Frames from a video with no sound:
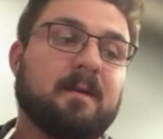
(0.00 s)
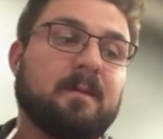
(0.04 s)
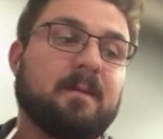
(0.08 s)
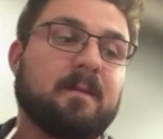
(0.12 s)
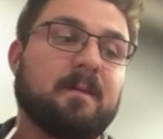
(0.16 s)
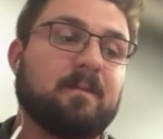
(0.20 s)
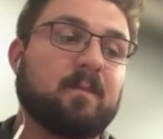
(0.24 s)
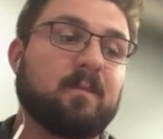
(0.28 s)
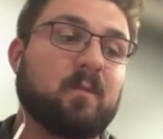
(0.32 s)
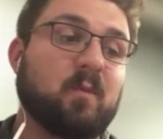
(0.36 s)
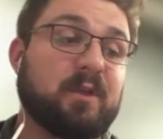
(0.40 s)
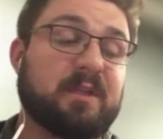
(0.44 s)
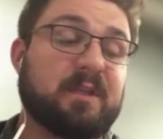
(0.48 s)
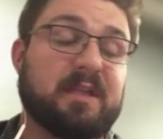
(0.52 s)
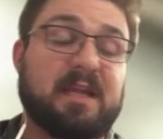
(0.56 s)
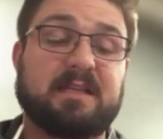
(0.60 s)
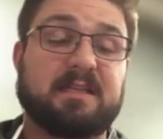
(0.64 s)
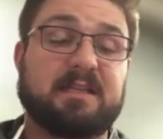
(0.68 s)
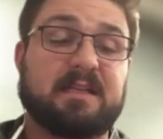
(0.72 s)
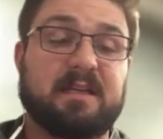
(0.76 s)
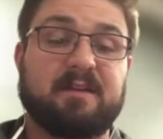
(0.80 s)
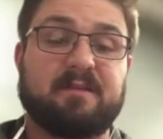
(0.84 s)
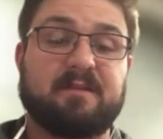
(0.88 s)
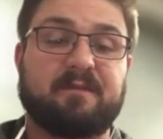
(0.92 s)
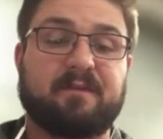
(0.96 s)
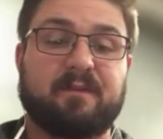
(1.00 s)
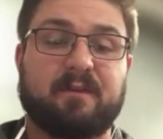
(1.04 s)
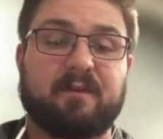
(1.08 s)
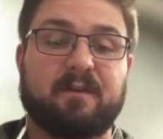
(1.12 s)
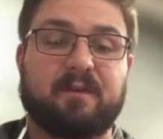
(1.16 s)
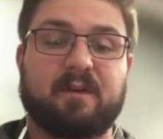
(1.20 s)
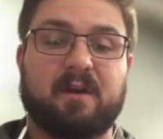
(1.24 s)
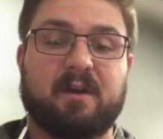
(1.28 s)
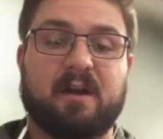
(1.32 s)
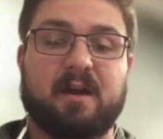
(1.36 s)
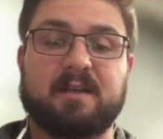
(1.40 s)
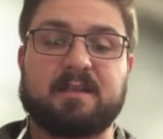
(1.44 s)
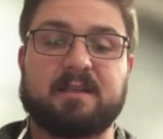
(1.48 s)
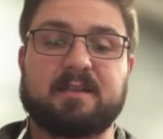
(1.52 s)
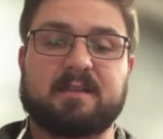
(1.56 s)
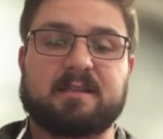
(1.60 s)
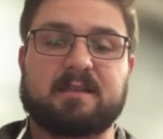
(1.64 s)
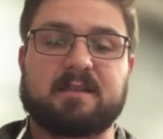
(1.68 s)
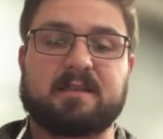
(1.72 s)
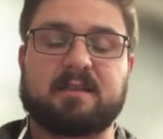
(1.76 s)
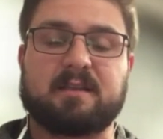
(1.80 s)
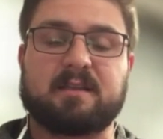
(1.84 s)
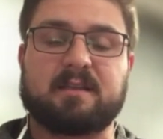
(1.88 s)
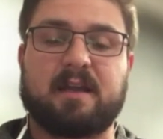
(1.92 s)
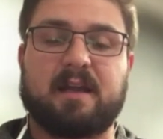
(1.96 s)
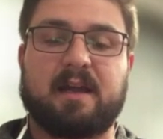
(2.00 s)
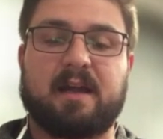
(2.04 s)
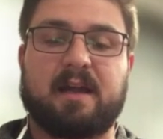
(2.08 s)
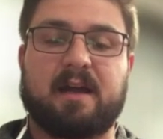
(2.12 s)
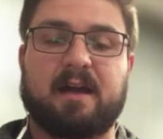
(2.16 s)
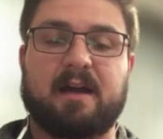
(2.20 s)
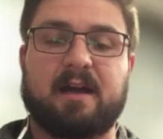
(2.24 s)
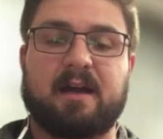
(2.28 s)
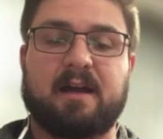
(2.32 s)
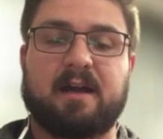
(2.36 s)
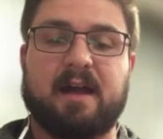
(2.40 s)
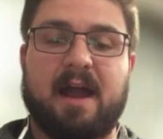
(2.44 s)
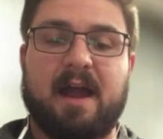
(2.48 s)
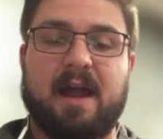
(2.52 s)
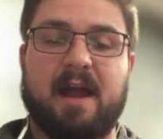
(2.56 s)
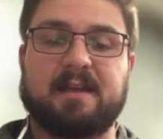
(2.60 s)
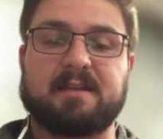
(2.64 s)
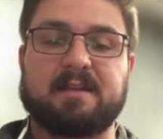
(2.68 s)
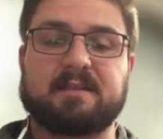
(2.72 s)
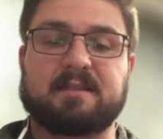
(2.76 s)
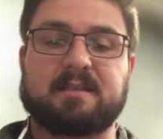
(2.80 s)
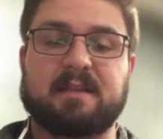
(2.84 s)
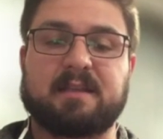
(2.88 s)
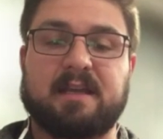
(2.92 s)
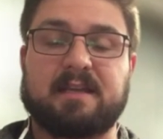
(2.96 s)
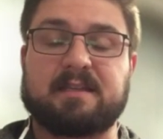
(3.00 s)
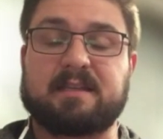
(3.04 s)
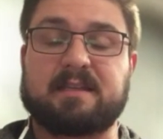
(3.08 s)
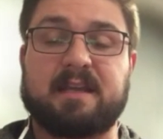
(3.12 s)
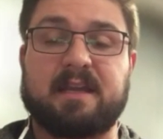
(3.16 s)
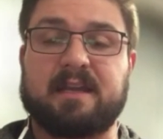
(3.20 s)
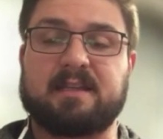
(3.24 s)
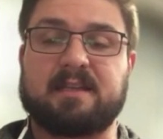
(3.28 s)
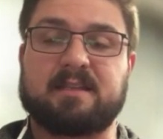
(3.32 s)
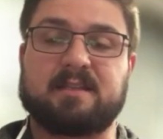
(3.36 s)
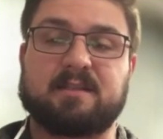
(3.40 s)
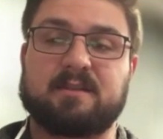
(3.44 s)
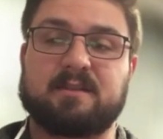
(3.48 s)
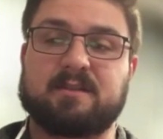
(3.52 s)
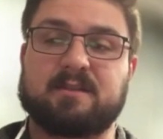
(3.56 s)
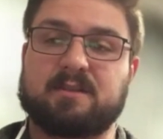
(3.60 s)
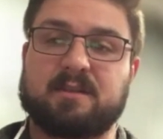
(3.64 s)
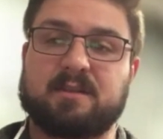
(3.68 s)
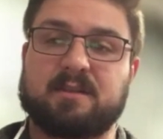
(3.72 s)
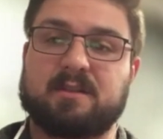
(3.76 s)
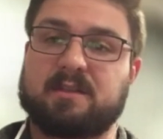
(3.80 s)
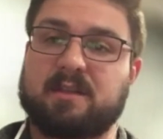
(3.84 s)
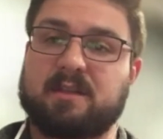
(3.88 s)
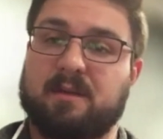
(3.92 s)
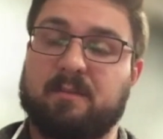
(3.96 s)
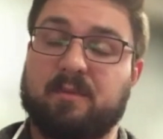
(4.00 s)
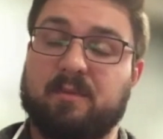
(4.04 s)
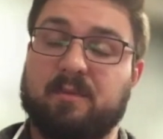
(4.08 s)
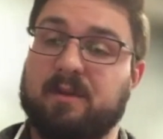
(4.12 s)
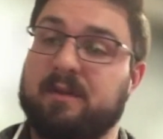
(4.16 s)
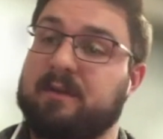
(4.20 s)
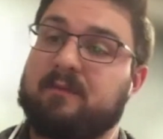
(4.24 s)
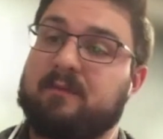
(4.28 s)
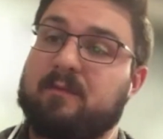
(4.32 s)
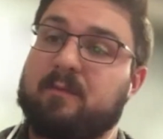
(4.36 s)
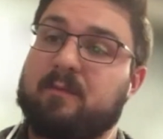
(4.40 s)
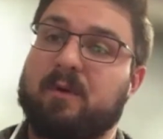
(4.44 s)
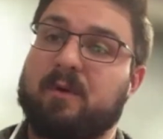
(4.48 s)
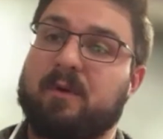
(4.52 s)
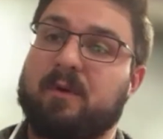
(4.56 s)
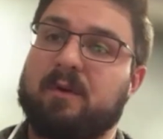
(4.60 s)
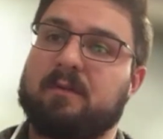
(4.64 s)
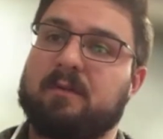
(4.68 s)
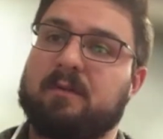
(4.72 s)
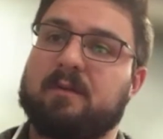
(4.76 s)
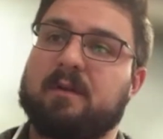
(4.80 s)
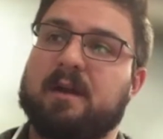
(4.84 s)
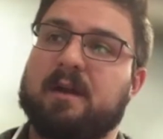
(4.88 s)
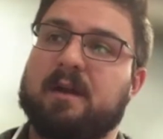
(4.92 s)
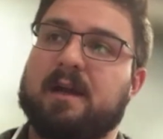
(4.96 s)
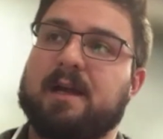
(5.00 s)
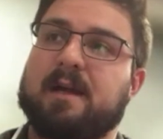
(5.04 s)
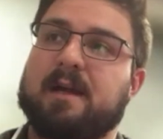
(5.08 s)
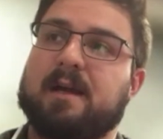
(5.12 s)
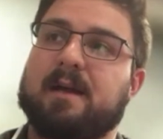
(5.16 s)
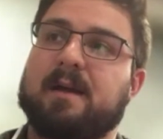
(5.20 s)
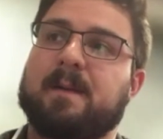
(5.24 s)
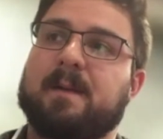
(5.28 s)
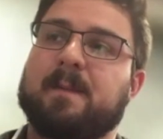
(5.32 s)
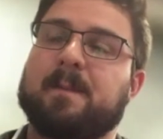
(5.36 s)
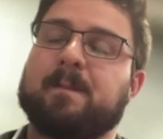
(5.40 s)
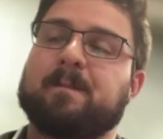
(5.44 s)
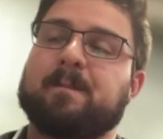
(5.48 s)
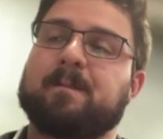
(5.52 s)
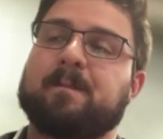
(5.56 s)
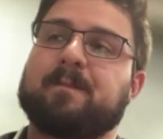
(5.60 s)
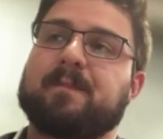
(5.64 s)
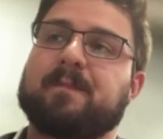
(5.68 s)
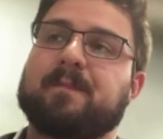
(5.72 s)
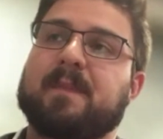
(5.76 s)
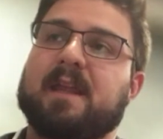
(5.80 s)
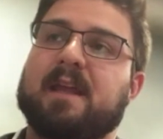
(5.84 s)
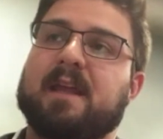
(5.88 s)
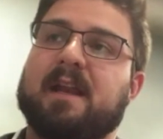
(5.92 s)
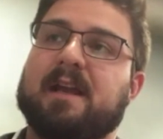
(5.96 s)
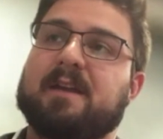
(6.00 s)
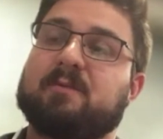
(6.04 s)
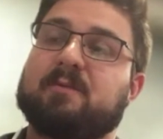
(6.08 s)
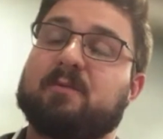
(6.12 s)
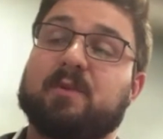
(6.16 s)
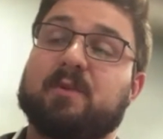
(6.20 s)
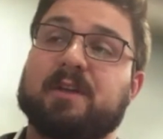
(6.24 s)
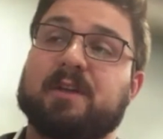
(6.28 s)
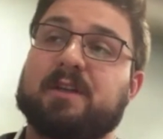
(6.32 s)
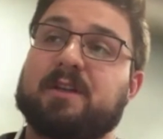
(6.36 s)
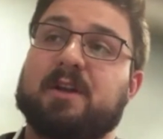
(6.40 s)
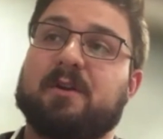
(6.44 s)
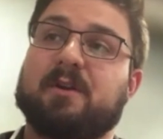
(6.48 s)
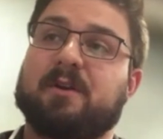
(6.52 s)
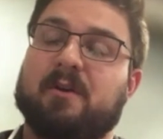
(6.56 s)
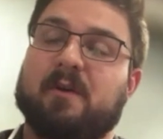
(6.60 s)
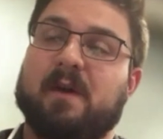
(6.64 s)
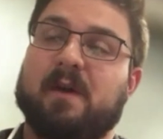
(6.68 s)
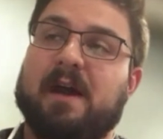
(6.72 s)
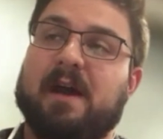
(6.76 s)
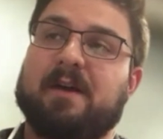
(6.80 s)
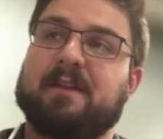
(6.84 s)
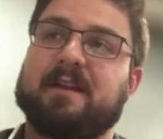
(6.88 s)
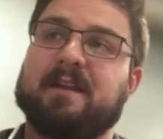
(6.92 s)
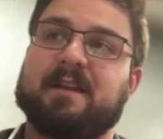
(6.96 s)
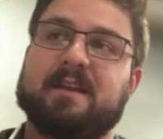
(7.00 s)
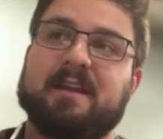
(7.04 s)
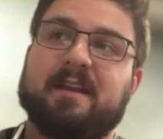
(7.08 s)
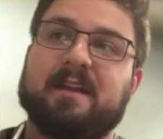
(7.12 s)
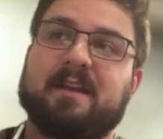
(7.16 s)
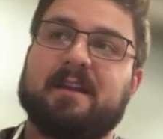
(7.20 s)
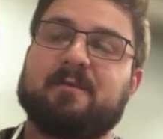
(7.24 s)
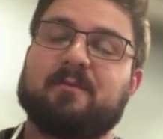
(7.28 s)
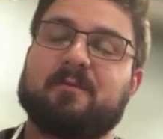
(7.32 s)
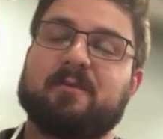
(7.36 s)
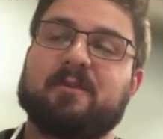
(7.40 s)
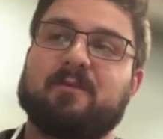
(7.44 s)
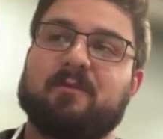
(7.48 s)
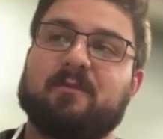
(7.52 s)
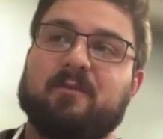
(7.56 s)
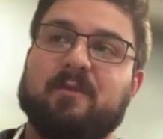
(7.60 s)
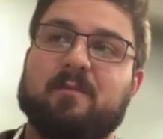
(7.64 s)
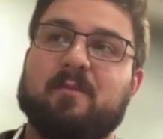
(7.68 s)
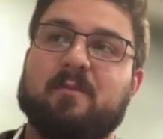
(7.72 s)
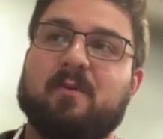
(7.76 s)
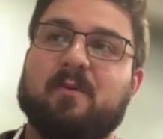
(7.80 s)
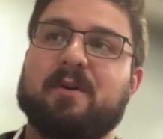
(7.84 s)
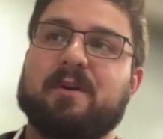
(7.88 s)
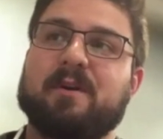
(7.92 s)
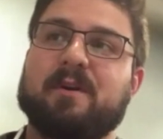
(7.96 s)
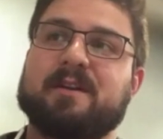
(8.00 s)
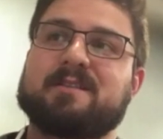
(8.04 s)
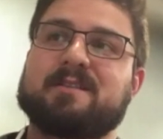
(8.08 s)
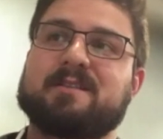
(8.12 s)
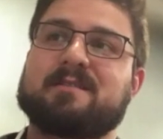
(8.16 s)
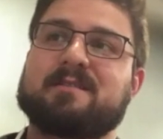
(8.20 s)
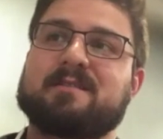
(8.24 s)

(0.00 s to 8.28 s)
what they did for us as kids is unbelievable. And I really don't know how they did it with 3 boys.